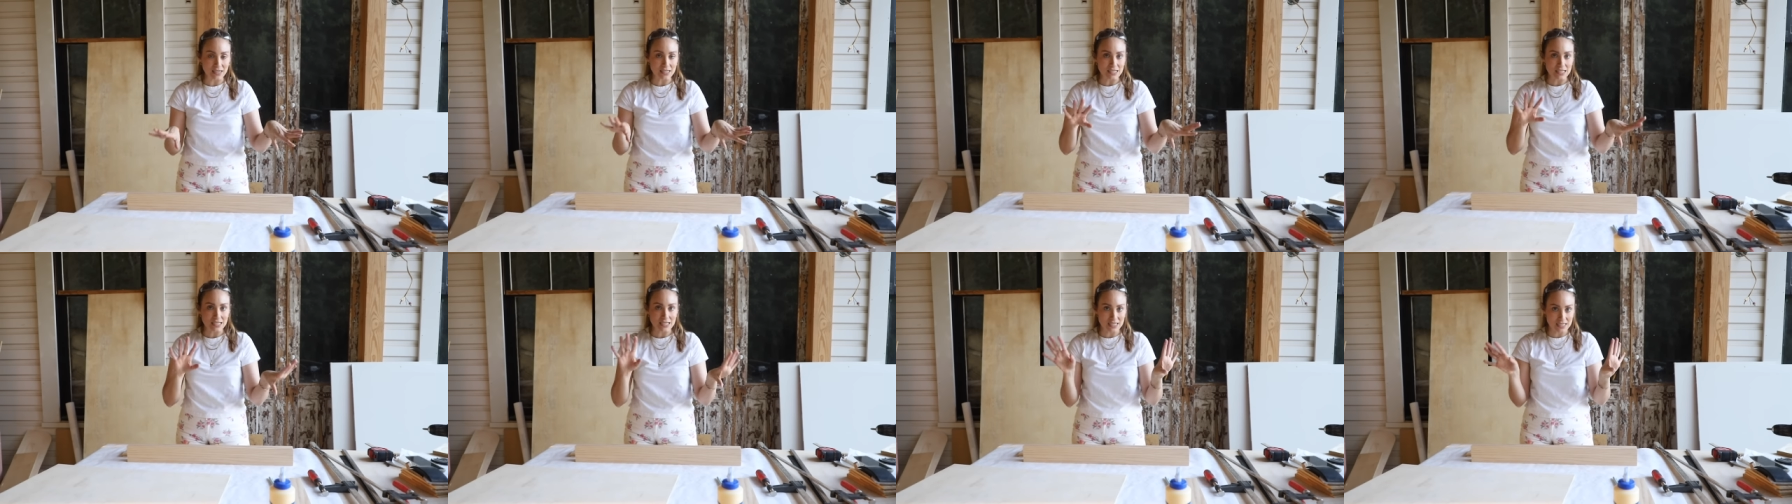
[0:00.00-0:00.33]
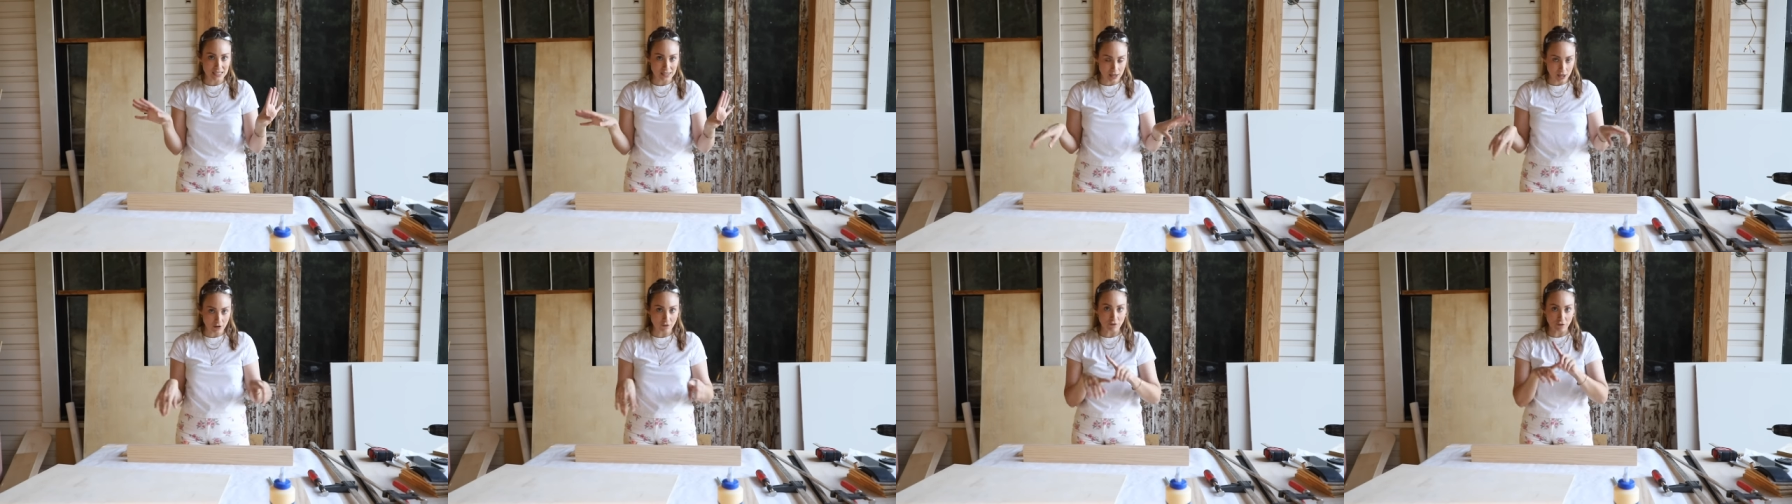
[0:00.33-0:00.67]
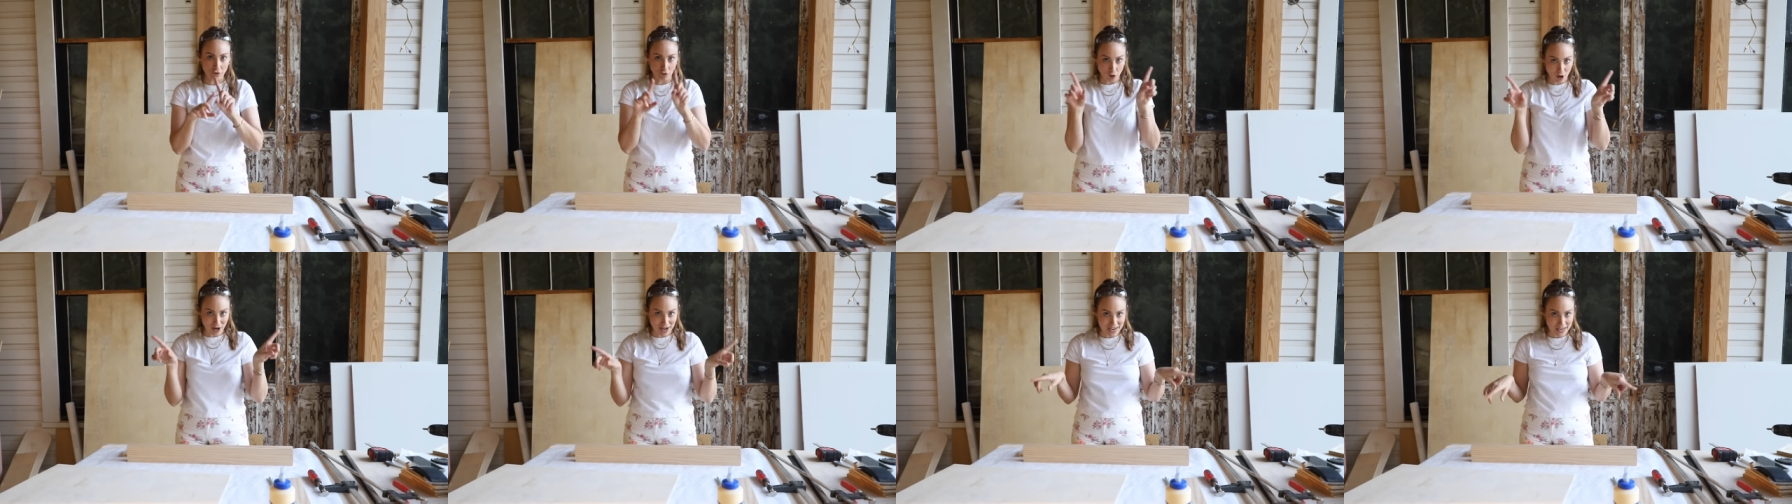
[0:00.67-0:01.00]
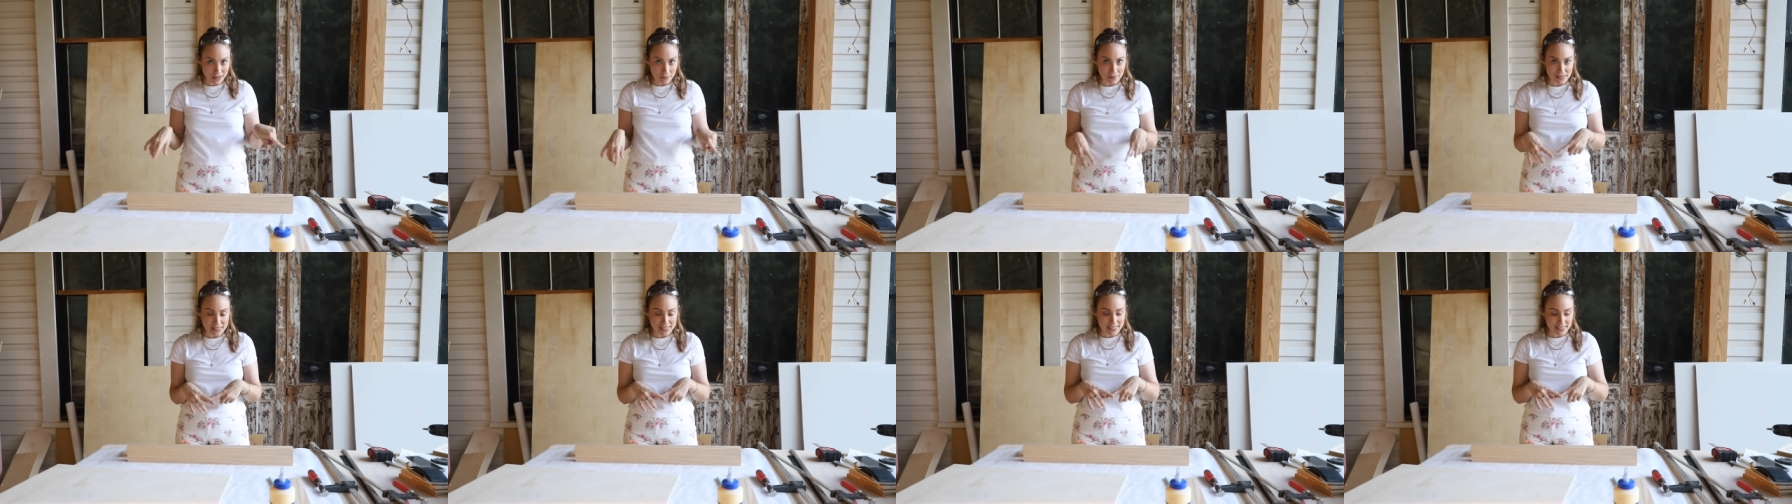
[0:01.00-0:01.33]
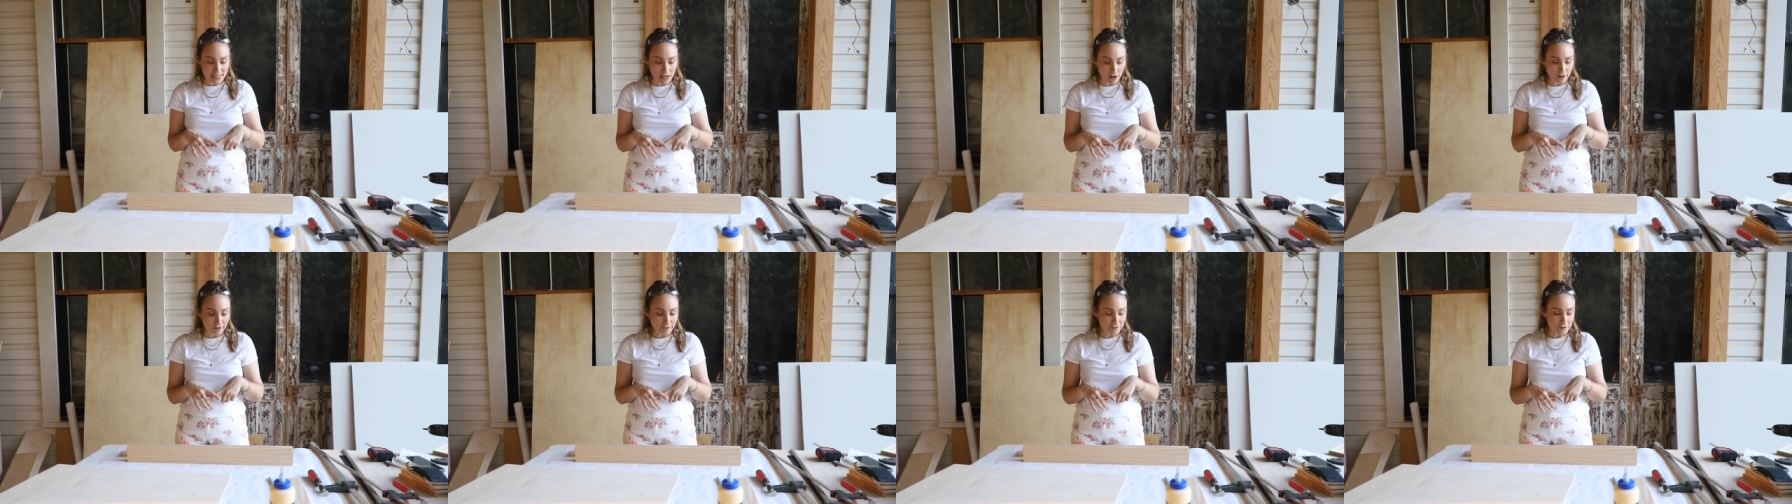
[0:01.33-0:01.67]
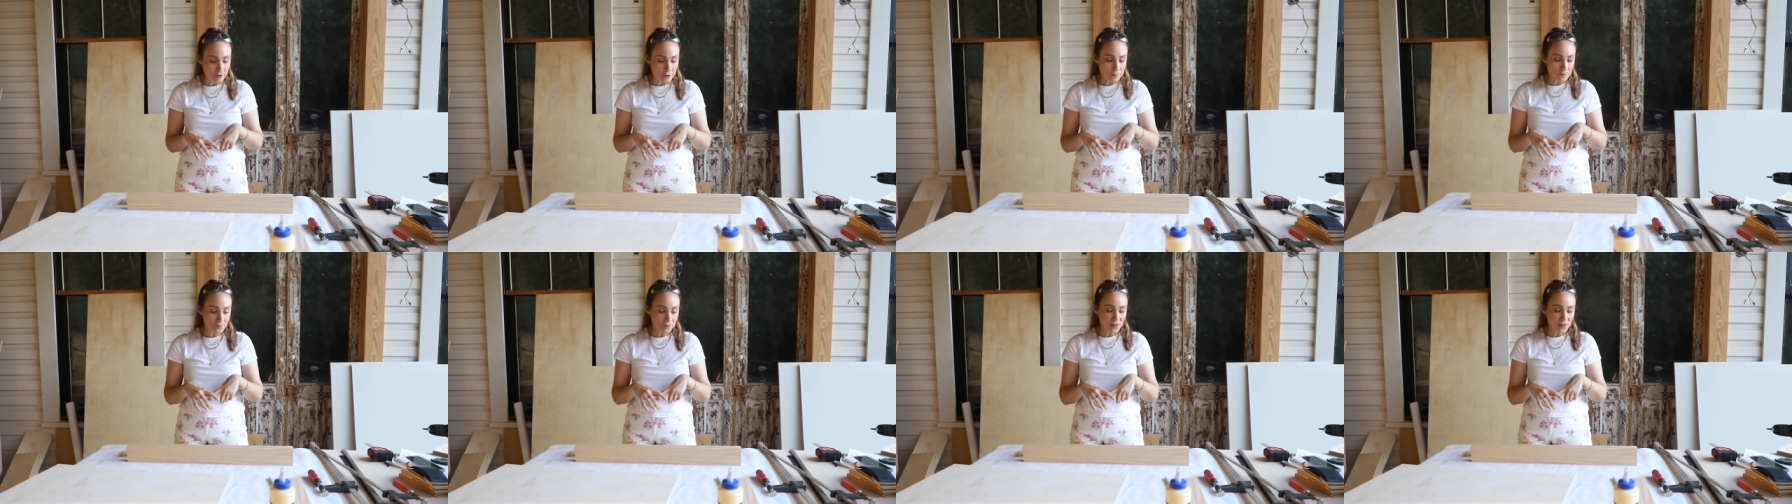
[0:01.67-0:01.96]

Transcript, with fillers: the, the frame itself,